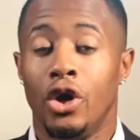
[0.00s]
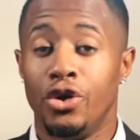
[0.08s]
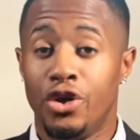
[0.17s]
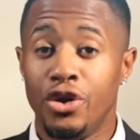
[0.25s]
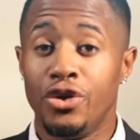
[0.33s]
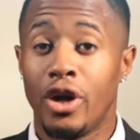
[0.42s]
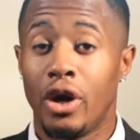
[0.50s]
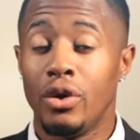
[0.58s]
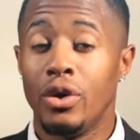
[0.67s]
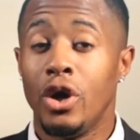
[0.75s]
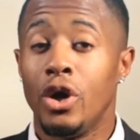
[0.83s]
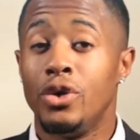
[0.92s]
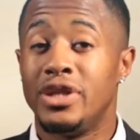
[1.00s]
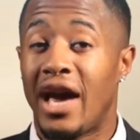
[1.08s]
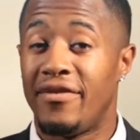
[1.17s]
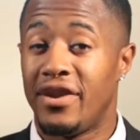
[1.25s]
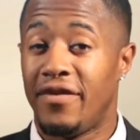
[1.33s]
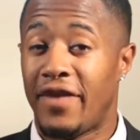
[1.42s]
Who do you know who's
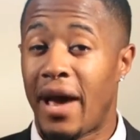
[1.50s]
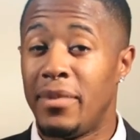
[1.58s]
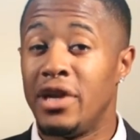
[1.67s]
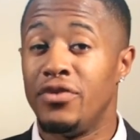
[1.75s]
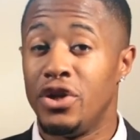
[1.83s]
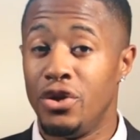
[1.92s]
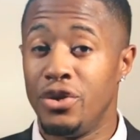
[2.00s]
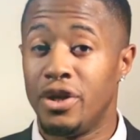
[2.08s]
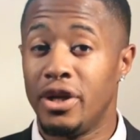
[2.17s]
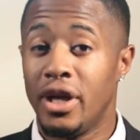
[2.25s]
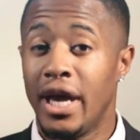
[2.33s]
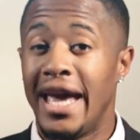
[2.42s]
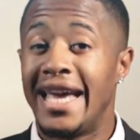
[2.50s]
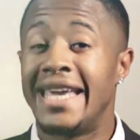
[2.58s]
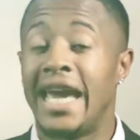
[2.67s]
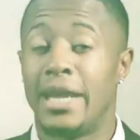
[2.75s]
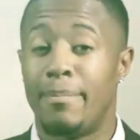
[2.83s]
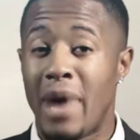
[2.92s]
having a family reunion,
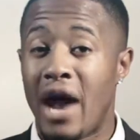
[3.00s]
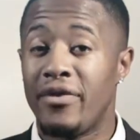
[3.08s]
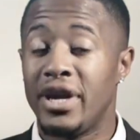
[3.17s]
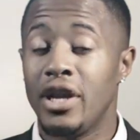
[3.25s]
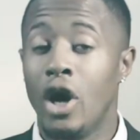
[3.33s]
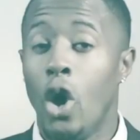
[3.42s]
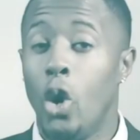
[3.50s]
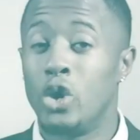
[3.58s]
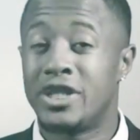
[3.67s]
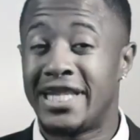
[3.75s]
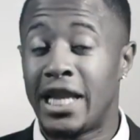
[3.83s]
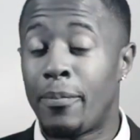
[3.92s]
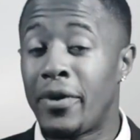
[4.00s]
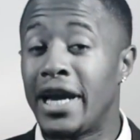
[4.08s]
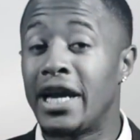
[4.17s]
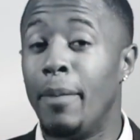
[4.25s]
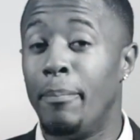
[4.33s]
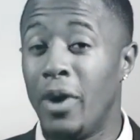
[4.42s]
getting married, or celebrating a